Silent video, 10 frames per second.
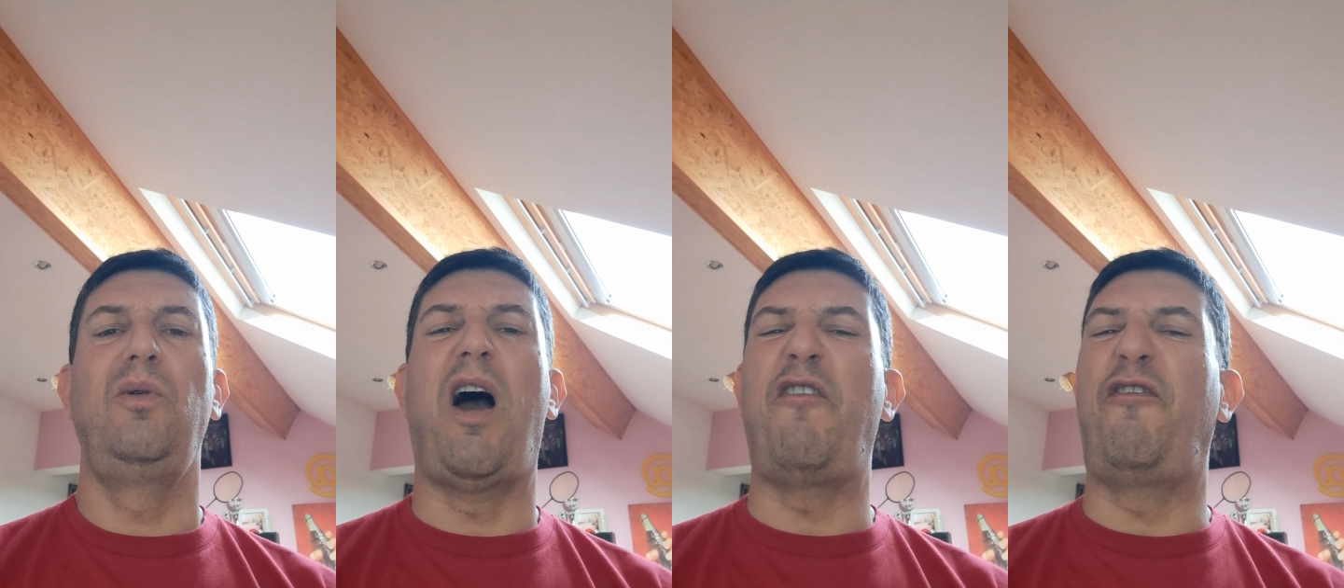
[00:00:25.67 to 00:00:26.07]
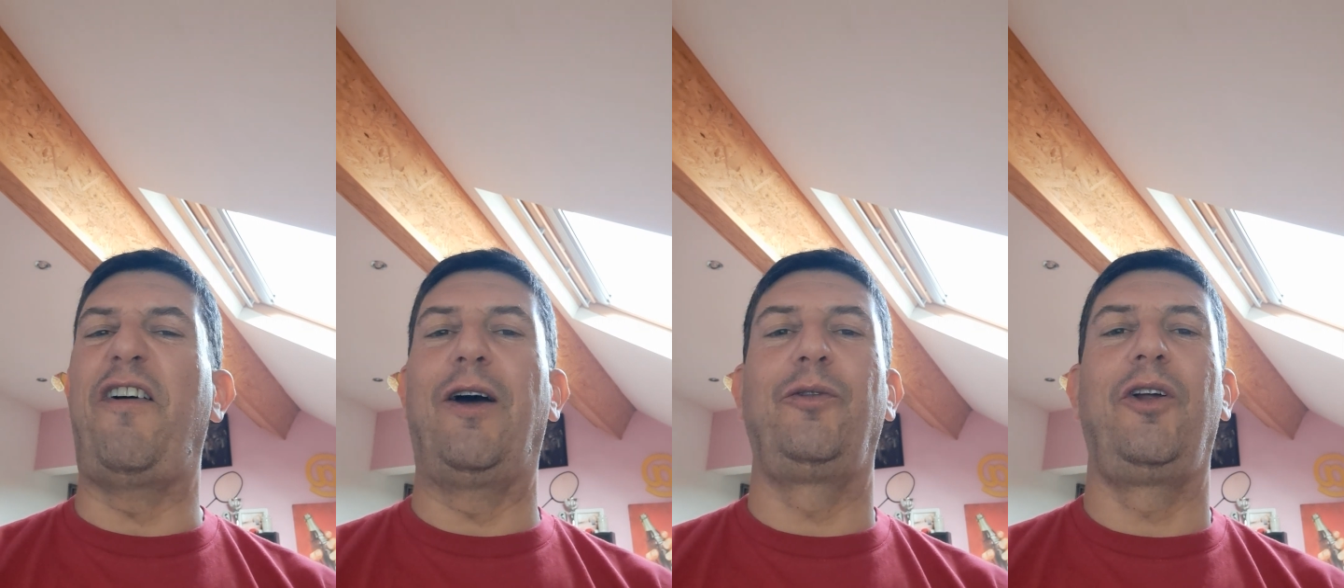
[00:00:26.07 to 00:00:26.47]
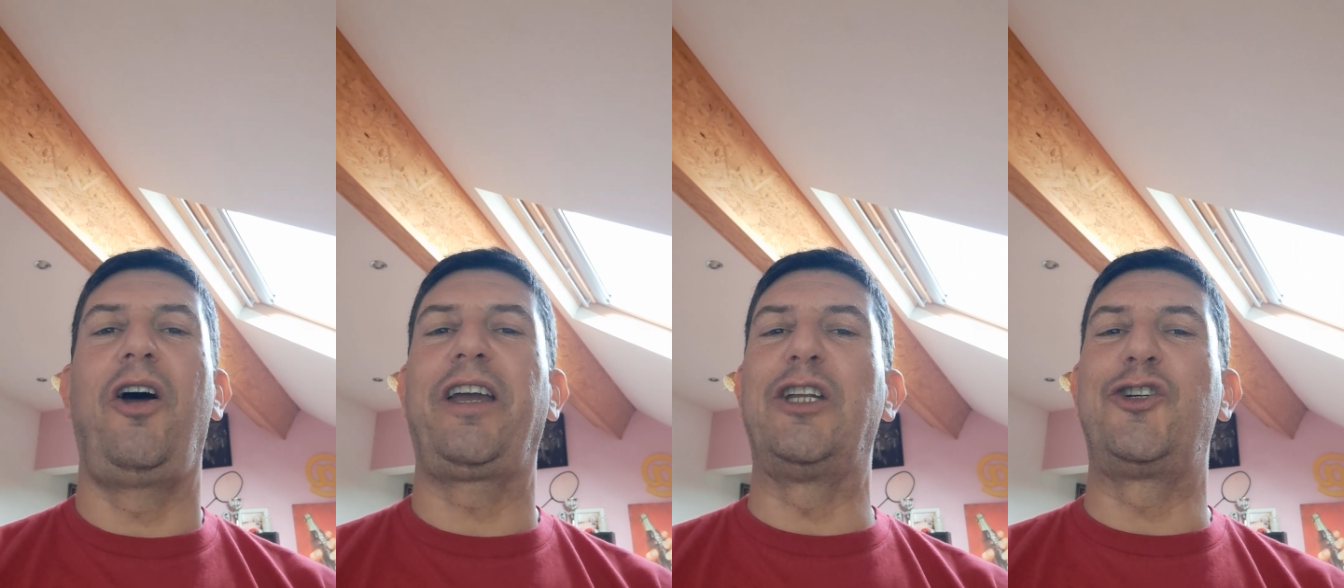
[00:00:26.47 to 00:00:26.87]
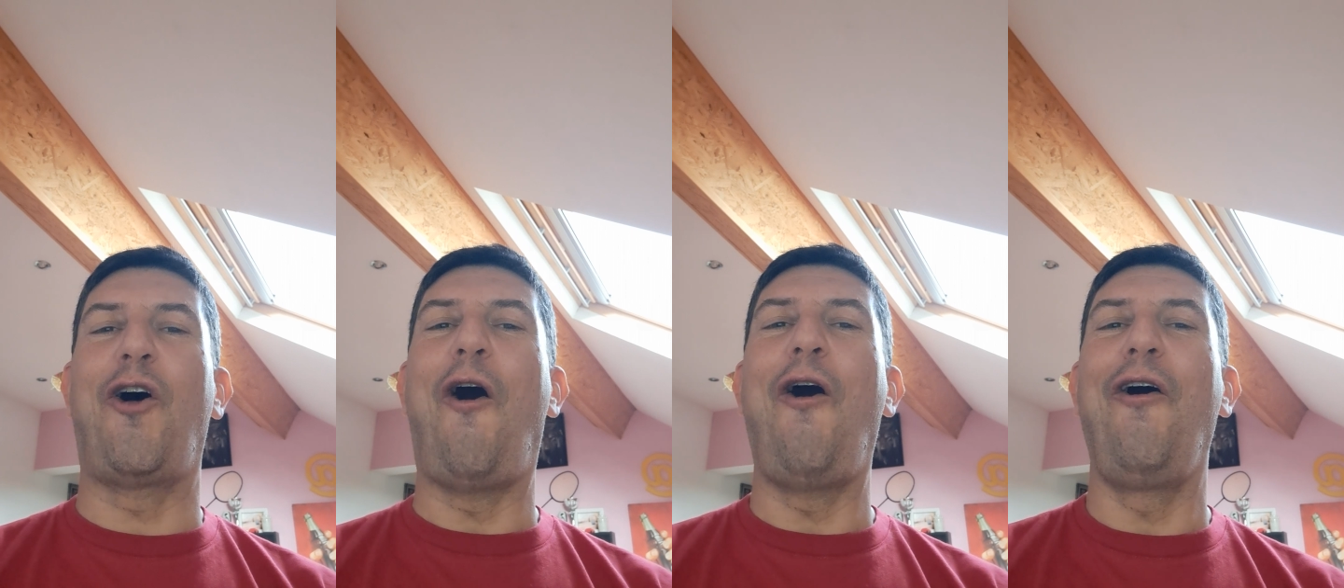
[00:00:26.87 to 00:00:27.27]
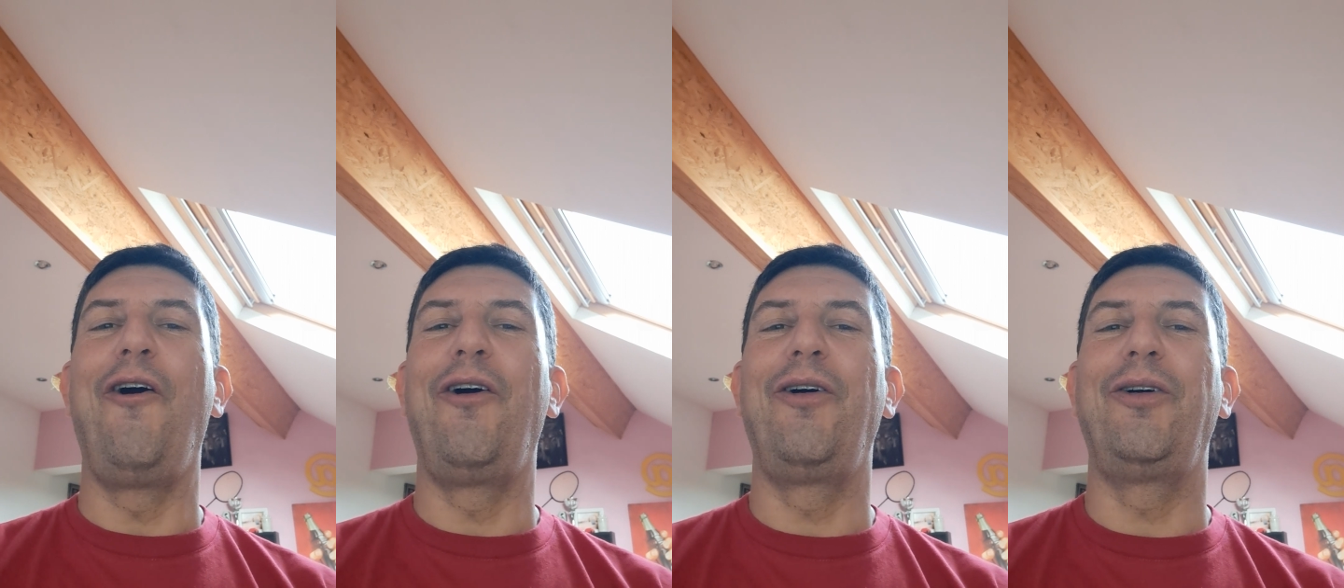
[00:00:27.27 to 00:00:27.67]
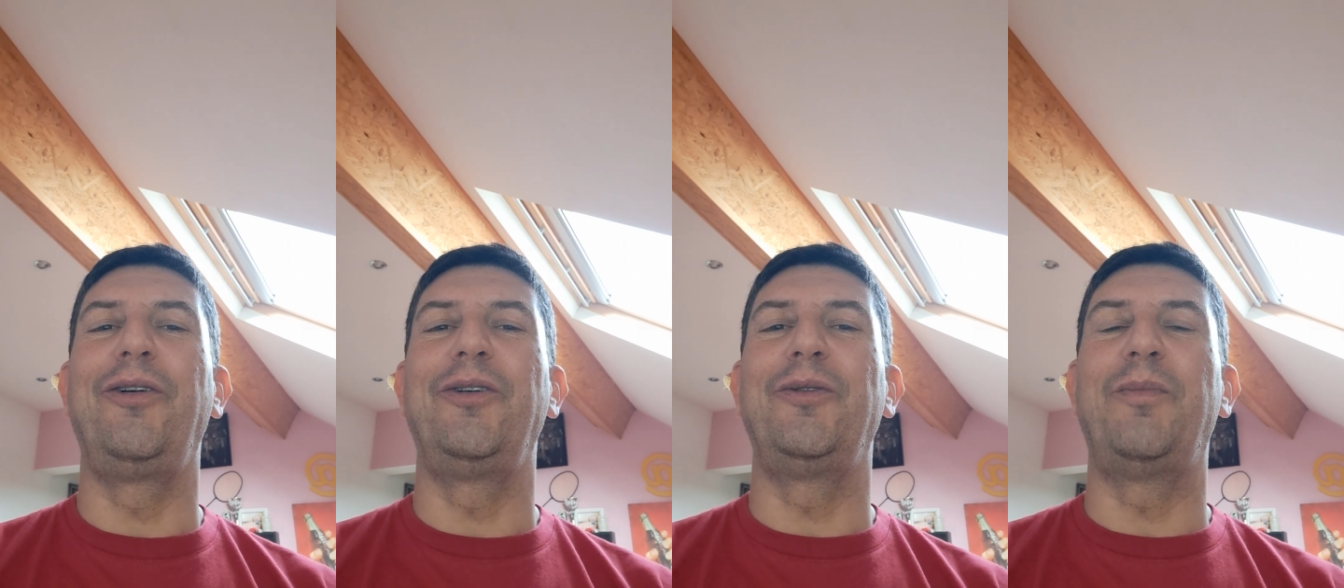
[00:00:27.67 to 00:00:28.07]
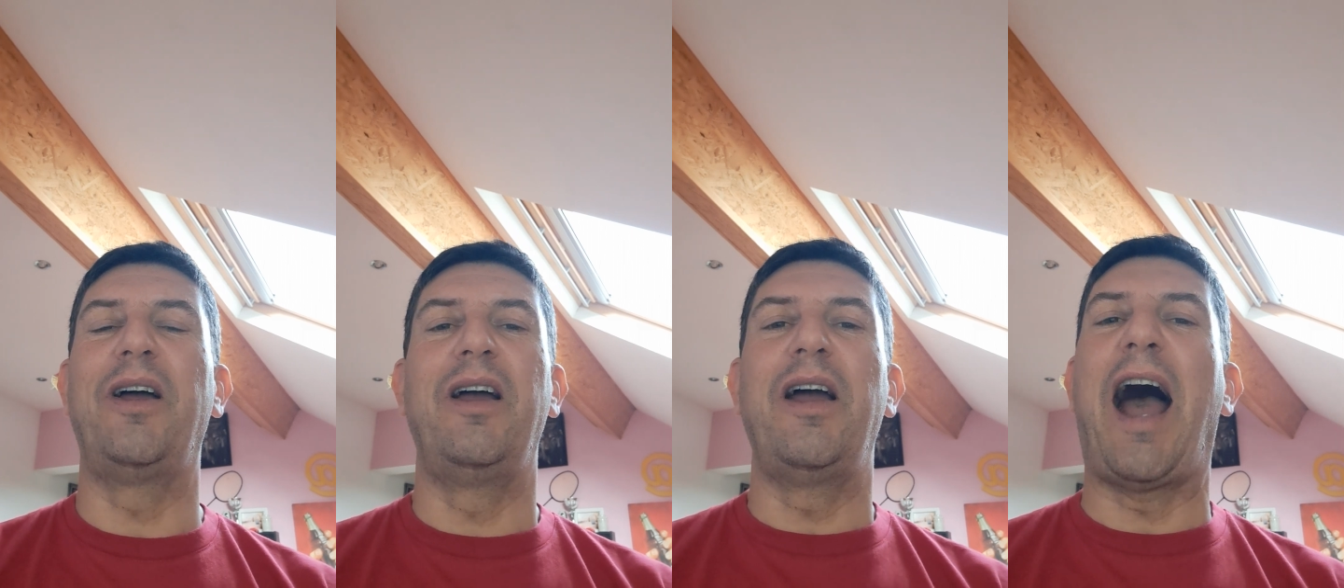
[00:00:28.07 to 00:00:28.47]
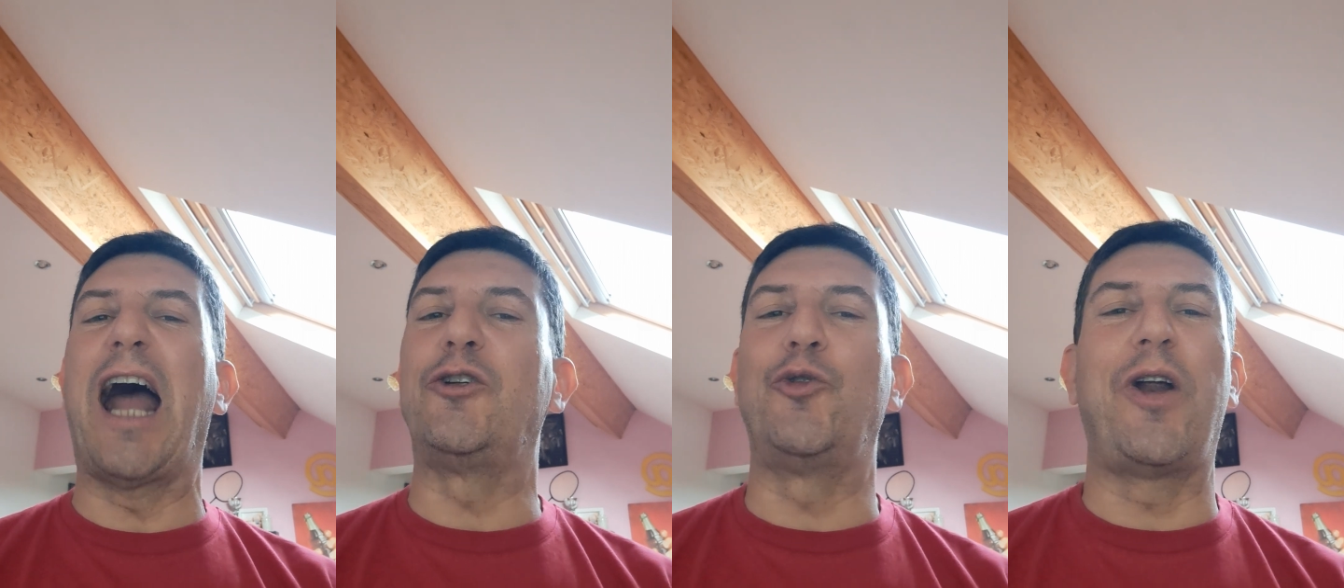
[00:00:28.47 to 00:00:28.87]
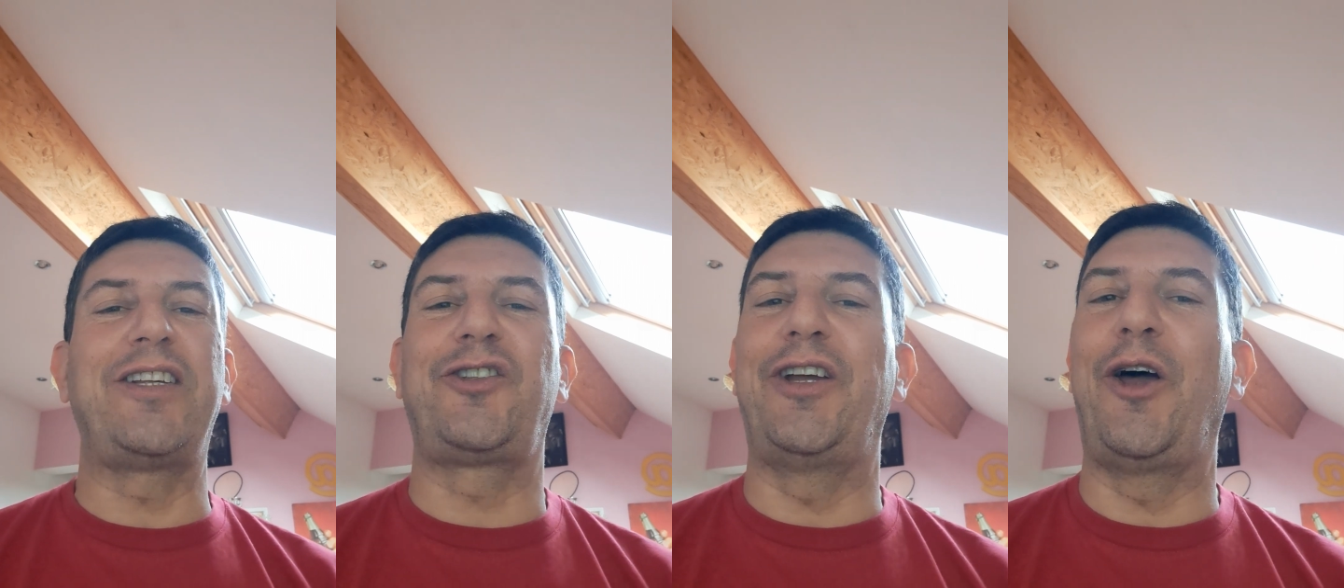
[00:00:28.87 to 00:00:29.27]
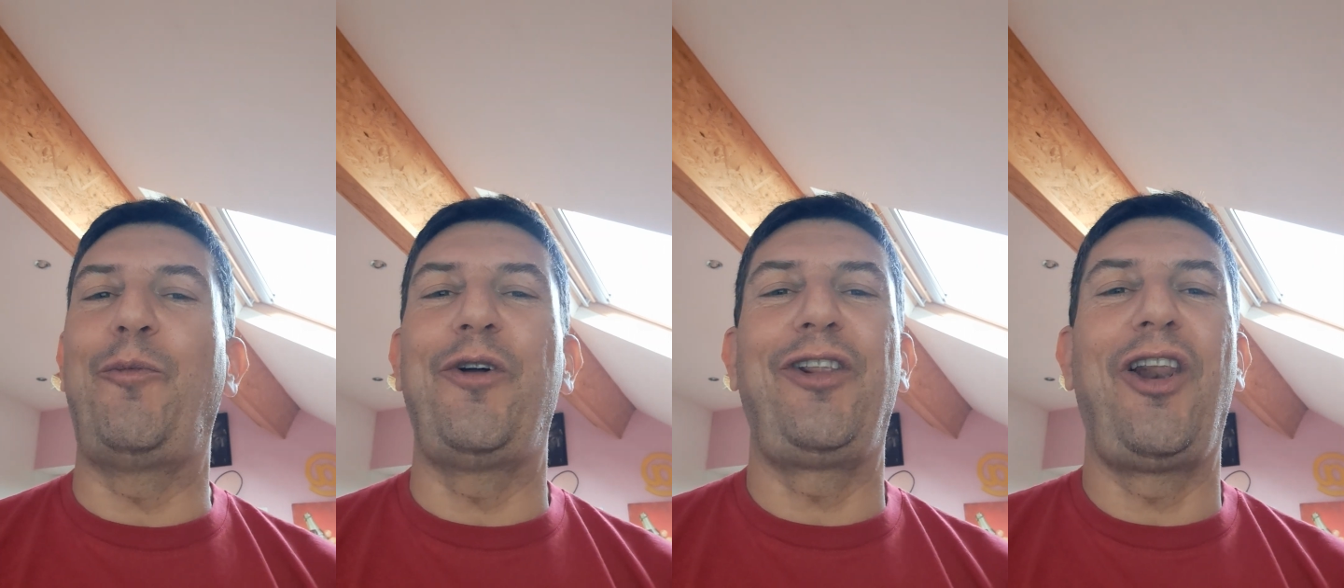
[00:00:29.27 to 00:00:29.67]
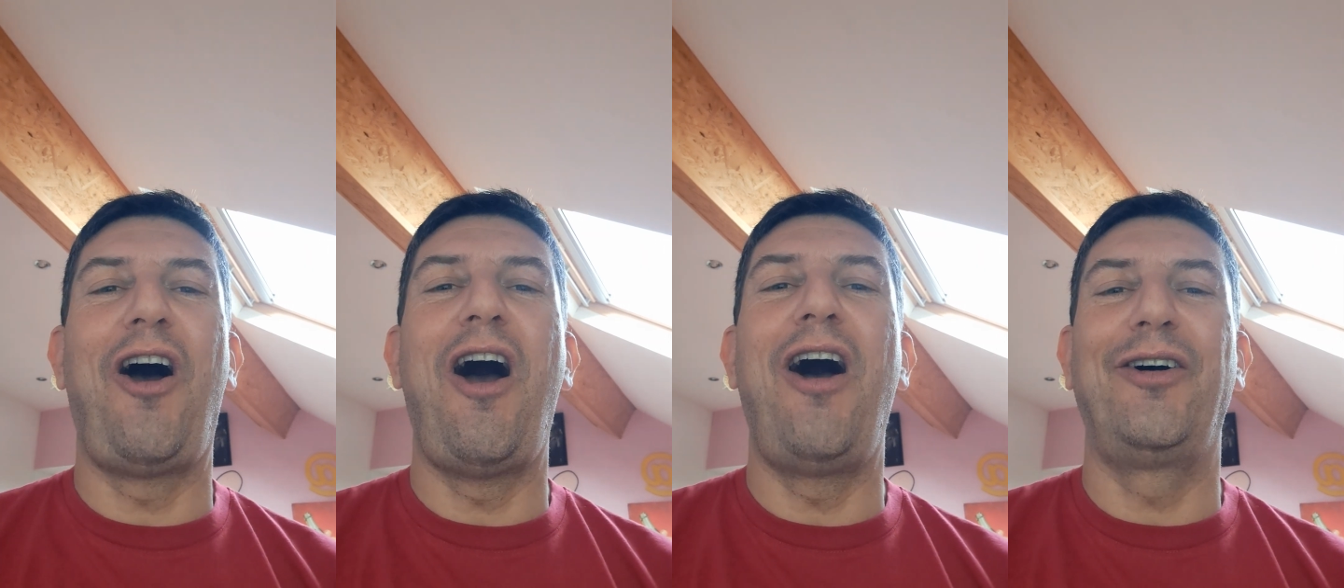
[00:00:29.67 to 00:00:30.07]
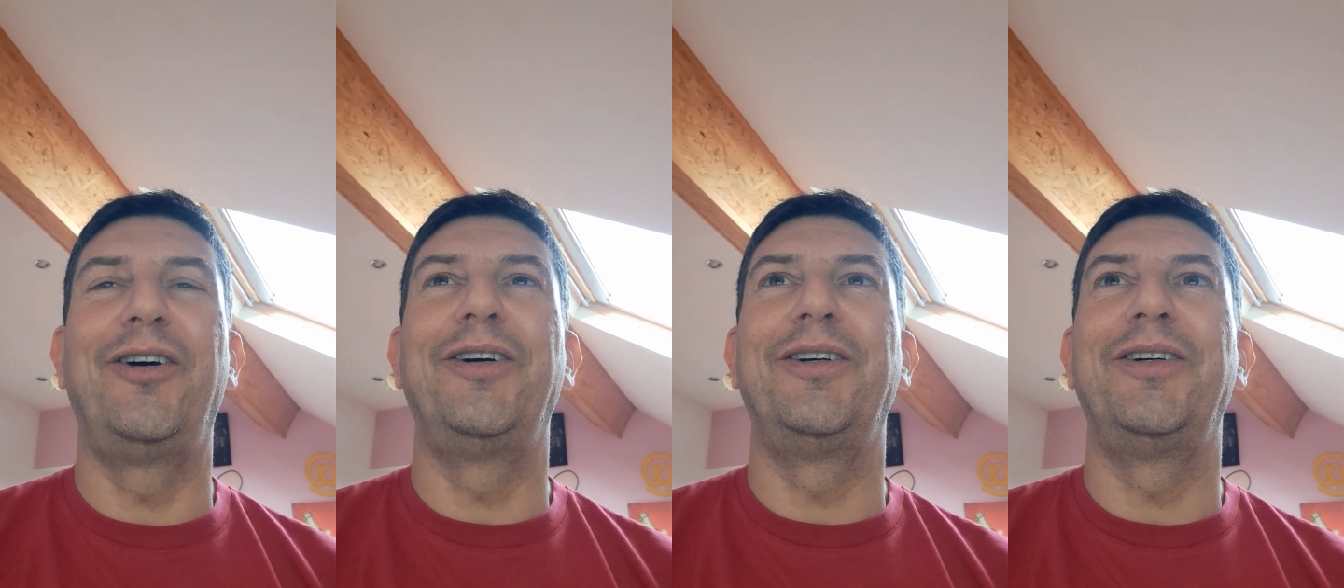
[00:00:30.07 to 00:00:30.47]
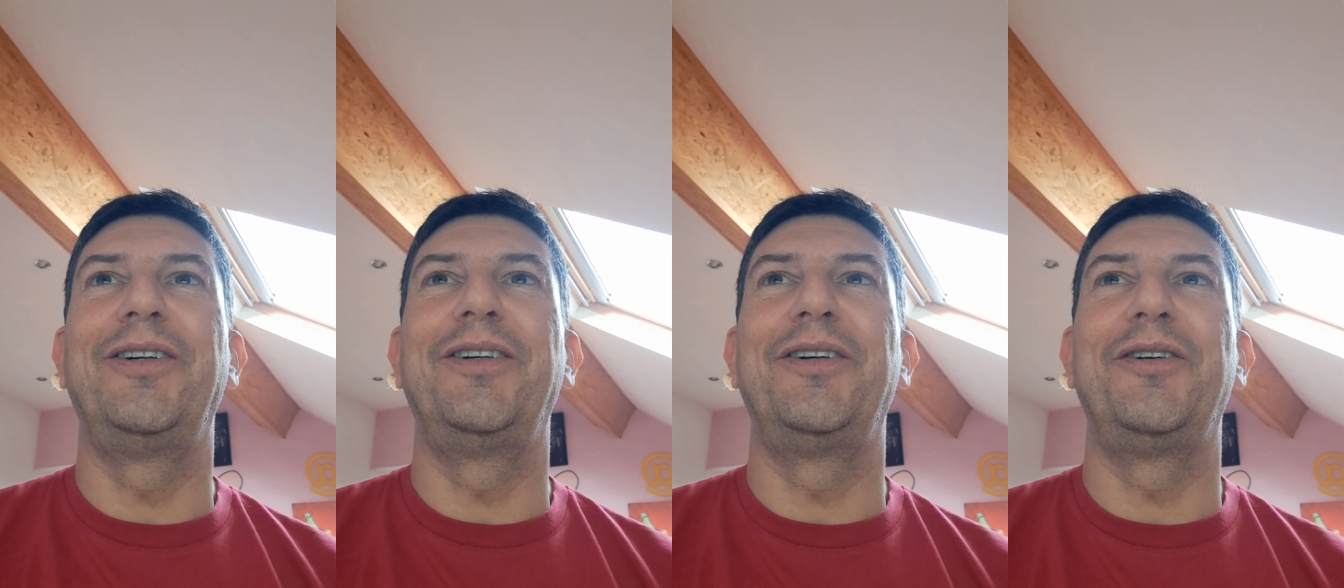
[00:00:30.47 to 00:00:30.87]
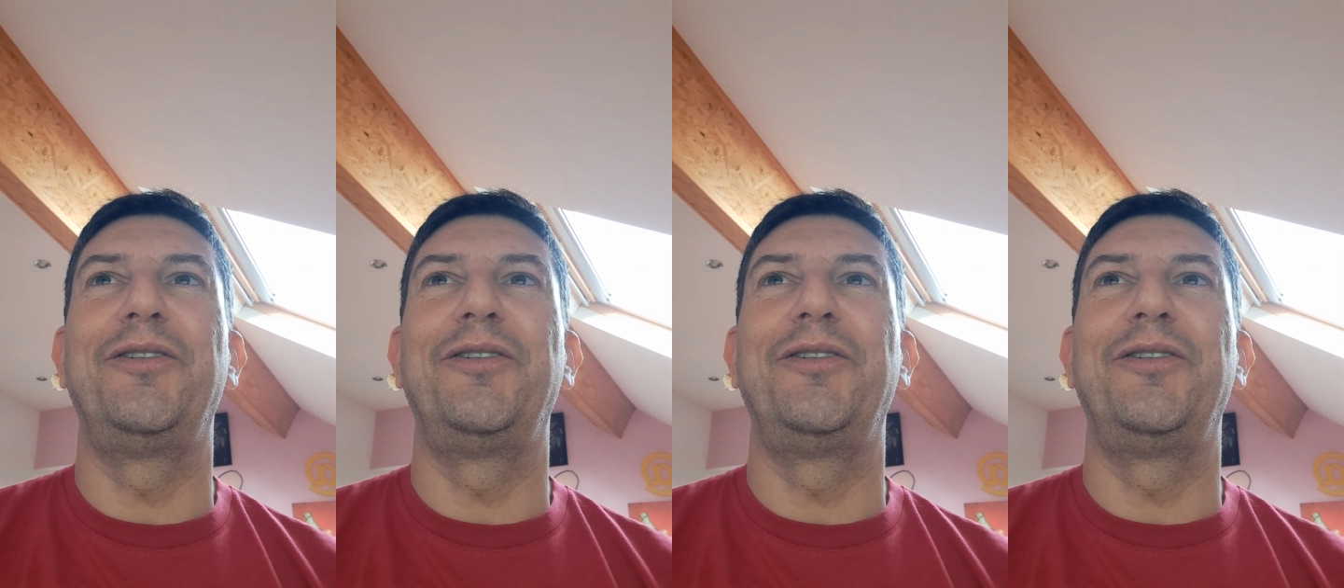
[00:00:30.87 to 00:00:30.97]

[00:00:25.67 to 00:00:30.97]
I found the lucky charm. I dressed it up with love.